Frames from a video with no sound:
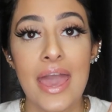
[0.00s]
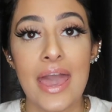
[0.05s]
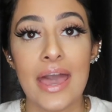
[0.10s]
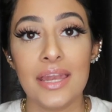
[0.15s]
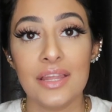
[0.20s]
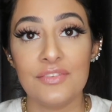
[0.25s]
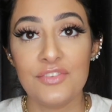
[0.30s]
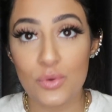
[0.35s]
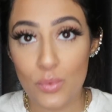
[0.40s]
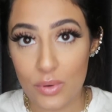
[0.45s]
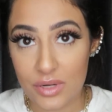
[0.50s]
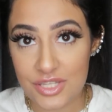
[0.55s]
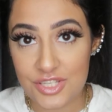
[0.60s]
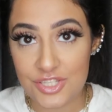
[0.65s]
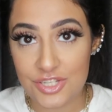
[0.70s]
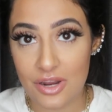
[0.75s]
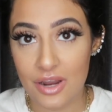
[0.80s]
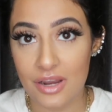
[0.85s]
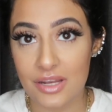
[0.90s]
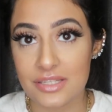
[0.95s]
And if you want to
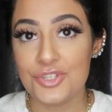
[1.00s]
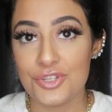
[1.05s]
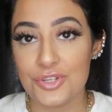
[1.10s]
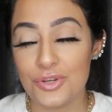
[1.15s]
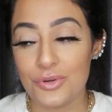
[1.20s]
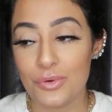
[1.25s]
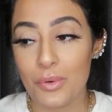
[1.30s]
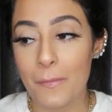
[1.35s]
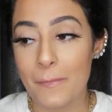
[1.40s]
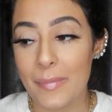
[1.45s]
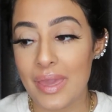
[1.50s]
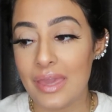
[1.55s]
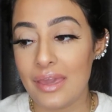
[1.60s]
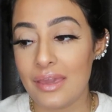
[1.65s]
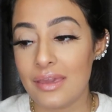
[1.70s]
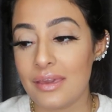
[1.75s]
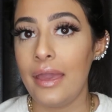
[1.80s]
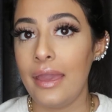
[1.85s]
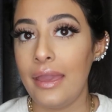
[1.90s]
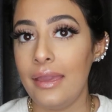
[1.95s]
start to
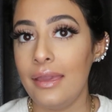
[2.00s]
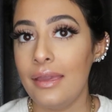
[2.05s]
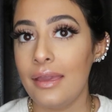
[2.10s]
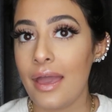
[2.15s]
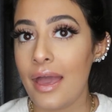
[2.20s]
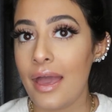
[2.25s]
make a